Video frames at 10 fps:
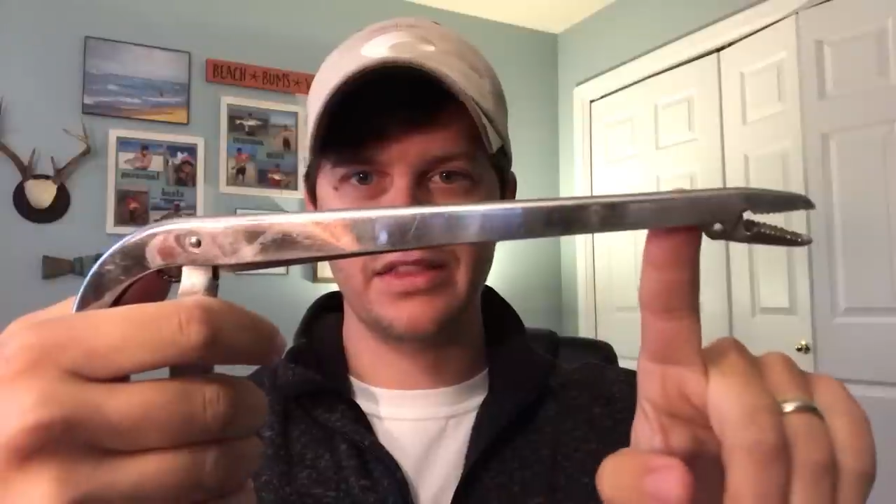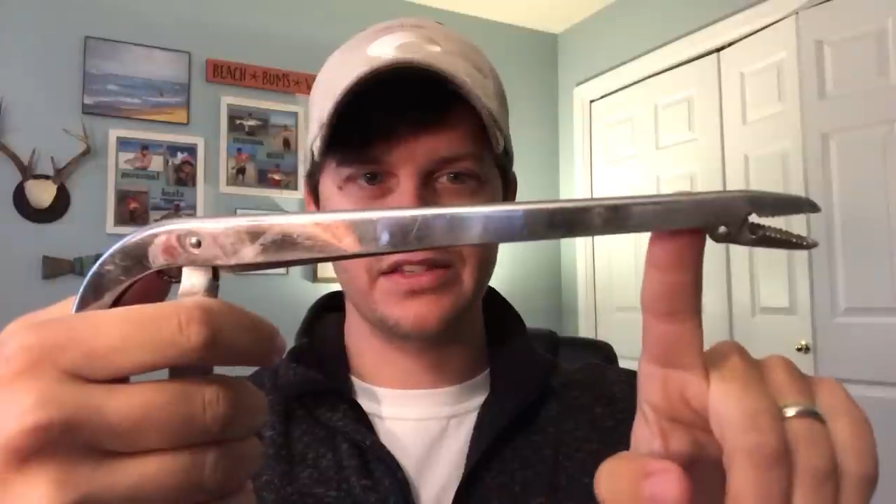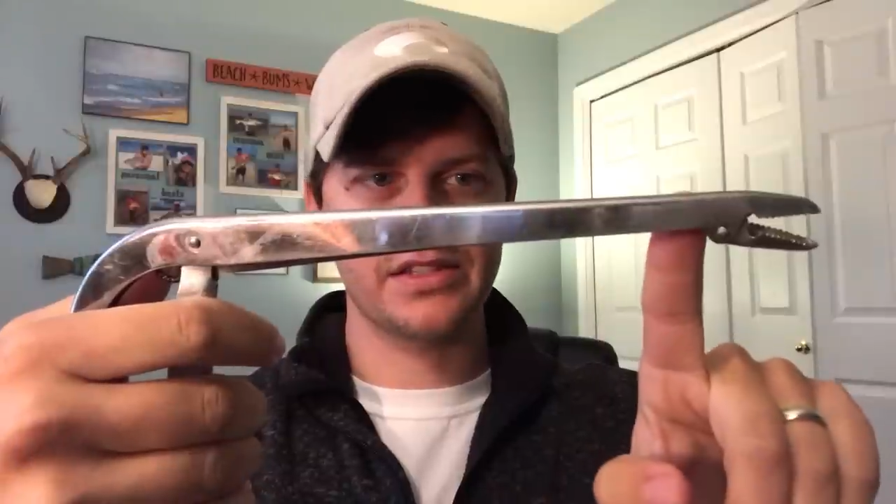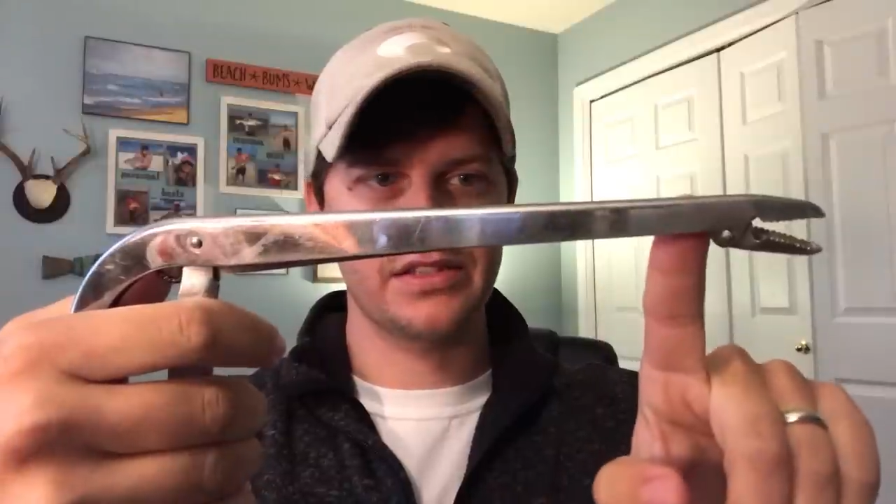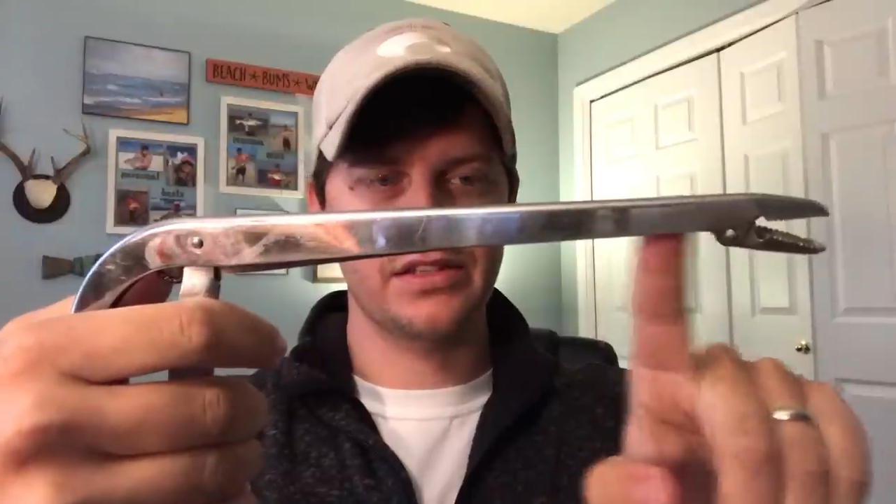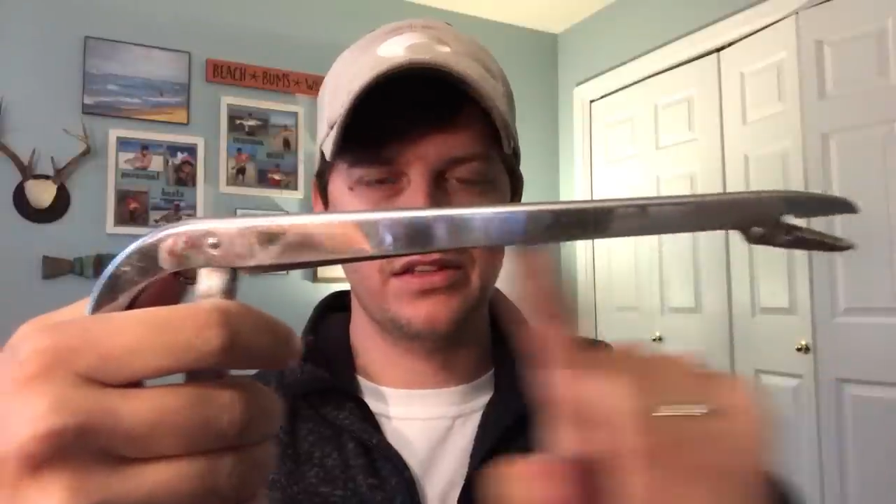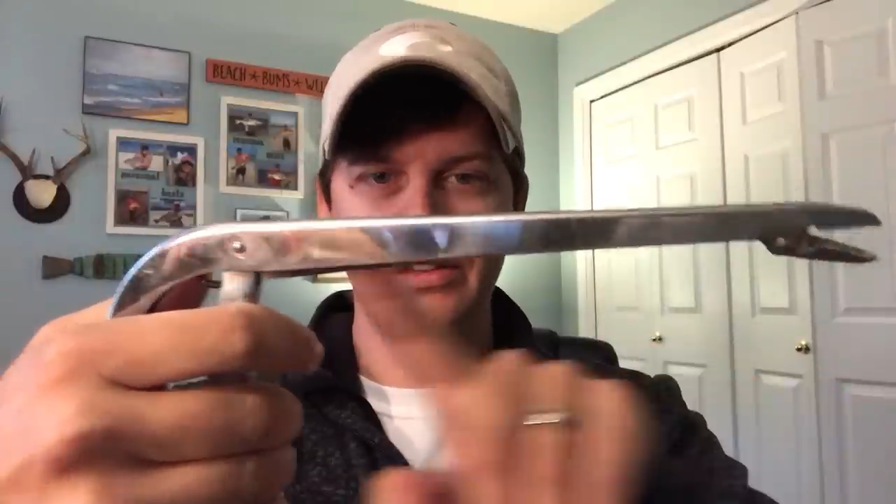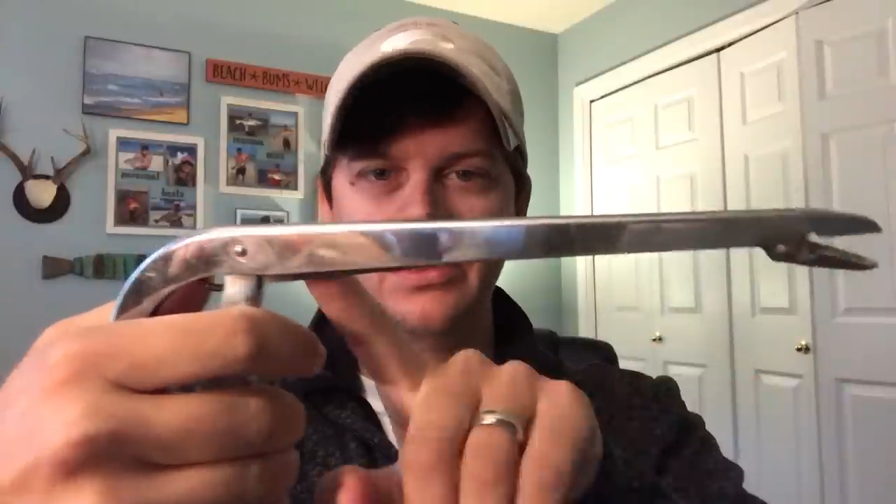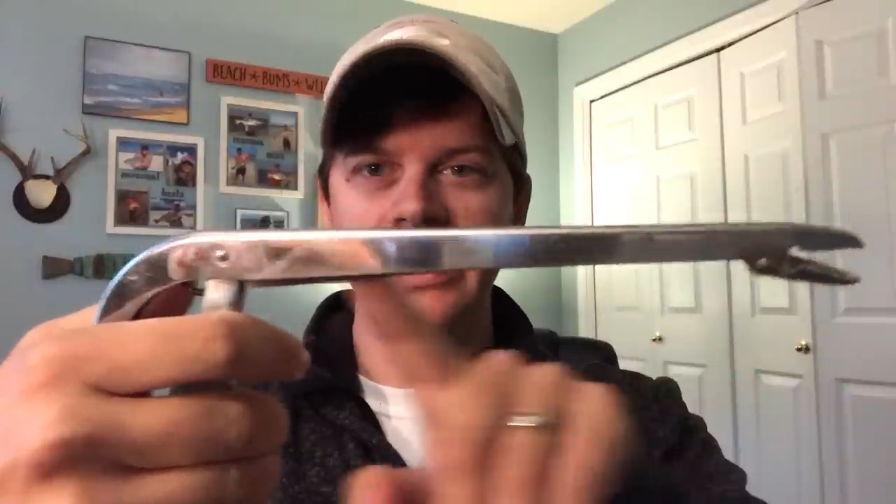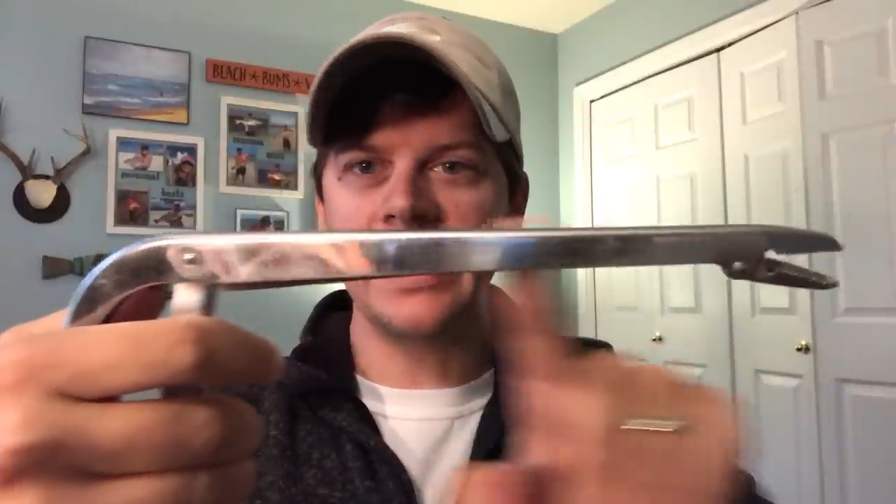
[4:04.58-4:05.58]
this
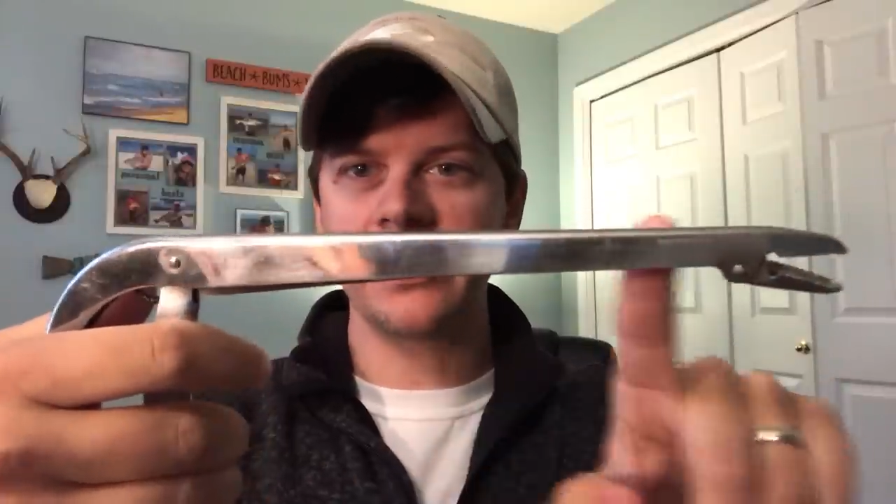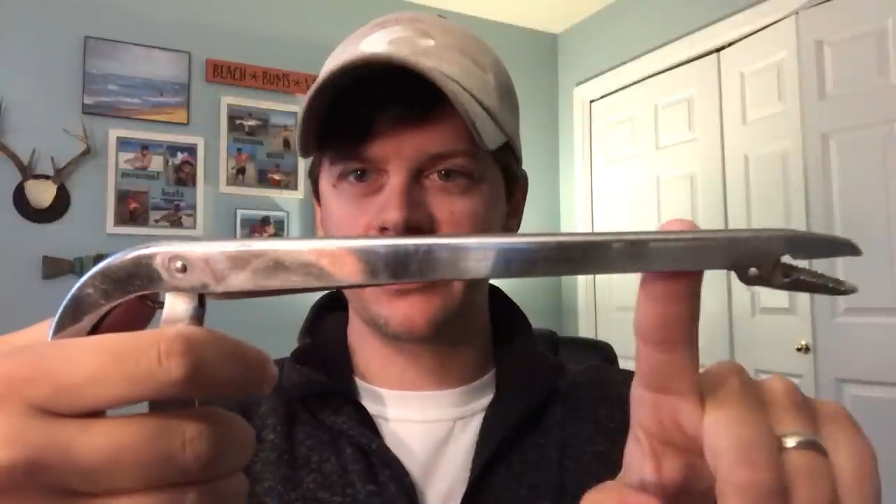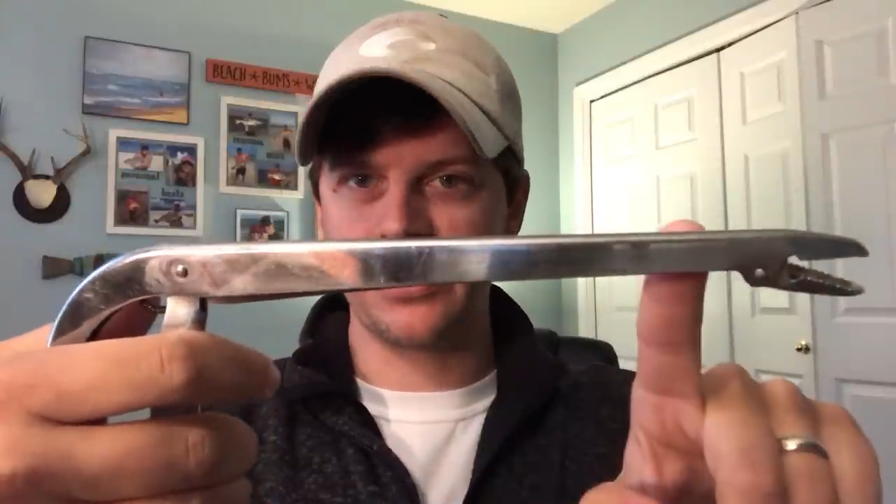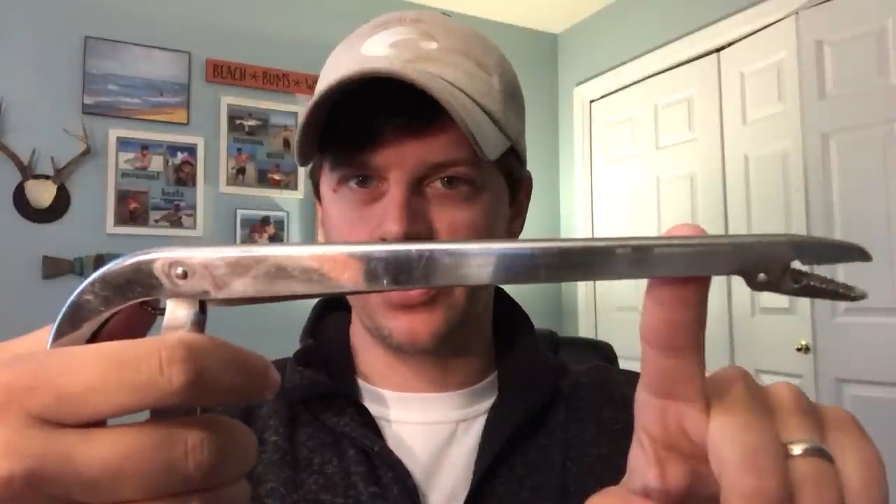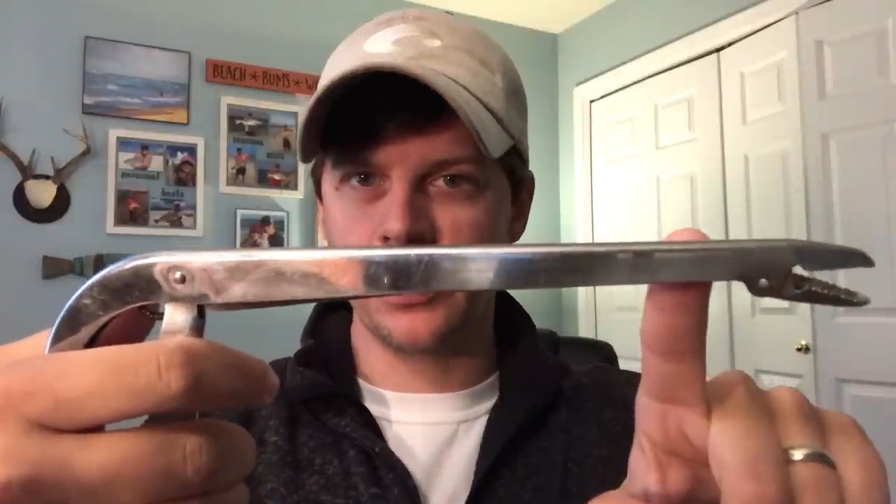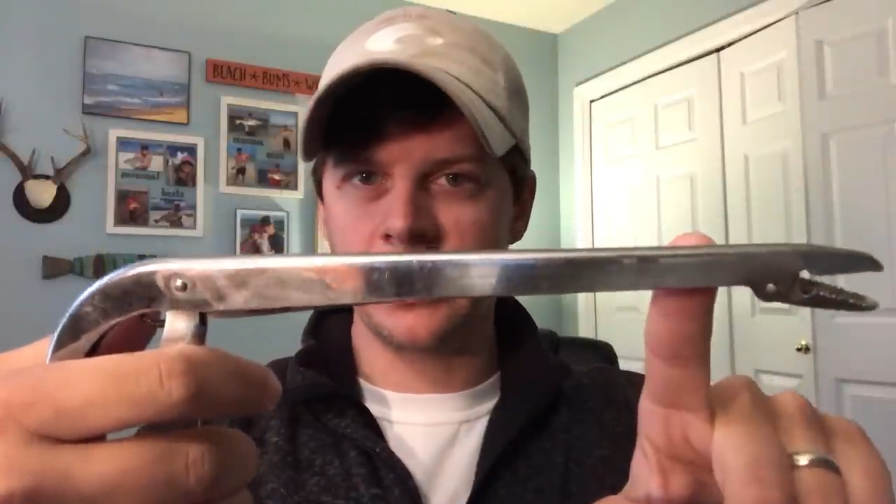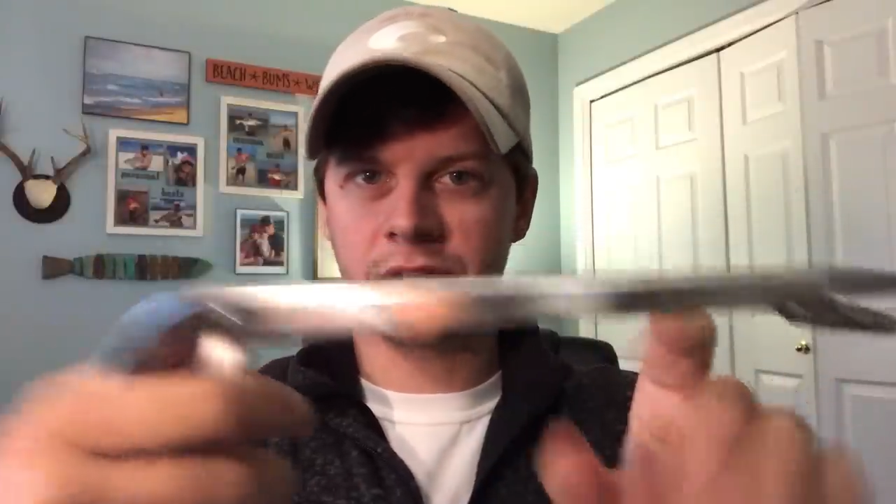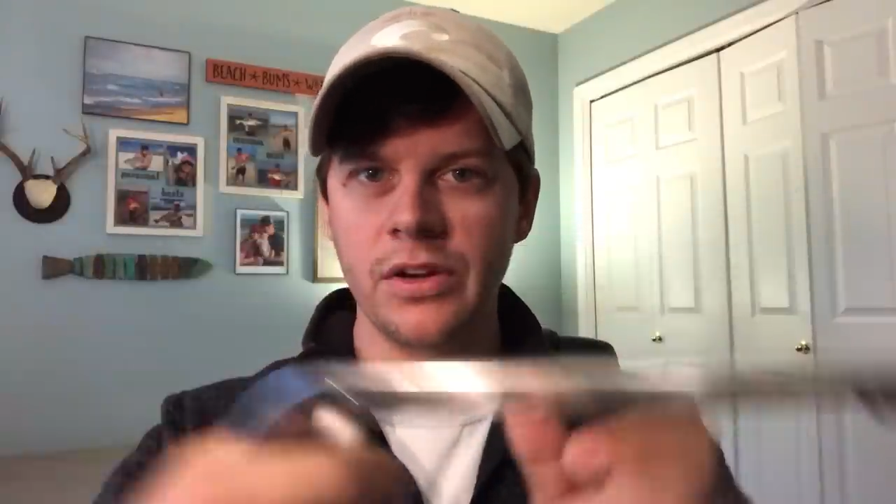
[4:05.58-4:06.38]
length to it.